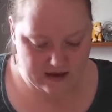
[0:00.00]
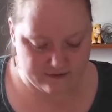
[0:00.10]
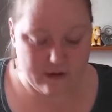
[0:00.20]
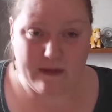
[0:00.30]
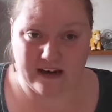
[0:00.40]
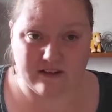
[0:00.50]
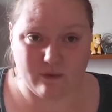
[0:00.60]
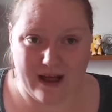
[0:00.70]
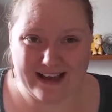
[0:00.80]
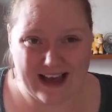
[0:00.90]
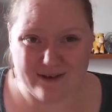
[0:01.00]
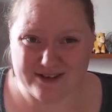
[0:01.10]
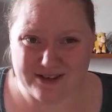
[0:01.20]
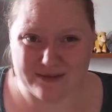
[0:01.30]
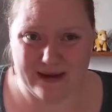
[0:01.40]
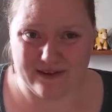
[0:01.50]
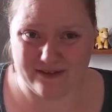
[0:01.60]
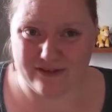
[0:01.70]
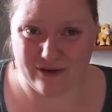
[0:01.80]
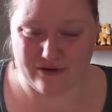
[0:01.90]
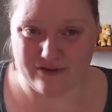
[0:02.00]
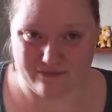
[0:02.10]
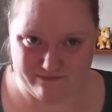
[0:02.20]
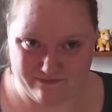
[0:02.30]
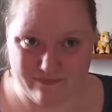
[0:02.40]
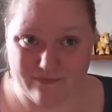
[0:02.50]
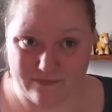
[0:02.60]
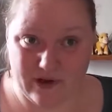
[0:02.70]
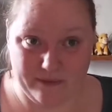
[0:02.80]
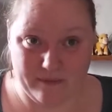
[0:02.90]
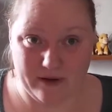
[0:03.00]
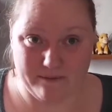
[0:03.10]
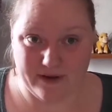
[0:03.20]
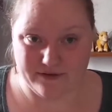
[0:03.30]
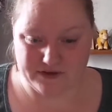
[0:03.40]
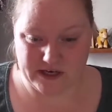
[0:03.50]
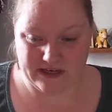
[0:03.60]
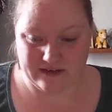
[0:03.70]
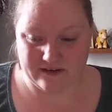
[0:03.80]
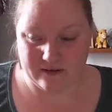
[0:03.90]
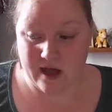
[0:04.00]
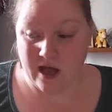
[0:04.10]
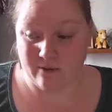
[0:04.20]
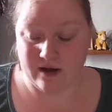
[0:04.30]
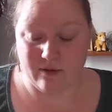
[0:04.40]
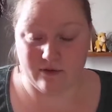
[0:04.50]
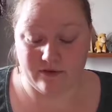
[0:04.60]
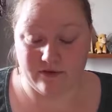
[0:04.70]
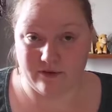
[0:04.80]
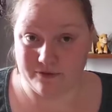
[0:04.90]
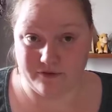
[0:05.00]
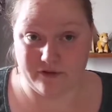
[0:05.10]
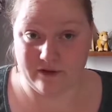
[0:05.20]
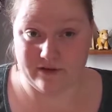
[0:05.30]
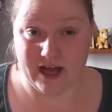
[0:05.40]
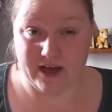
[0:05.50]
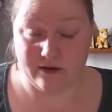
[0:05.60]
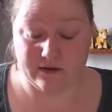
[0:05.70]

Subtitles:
So I managed to whack out a good amount of socks on both journeys when I wasn't sort of so tired.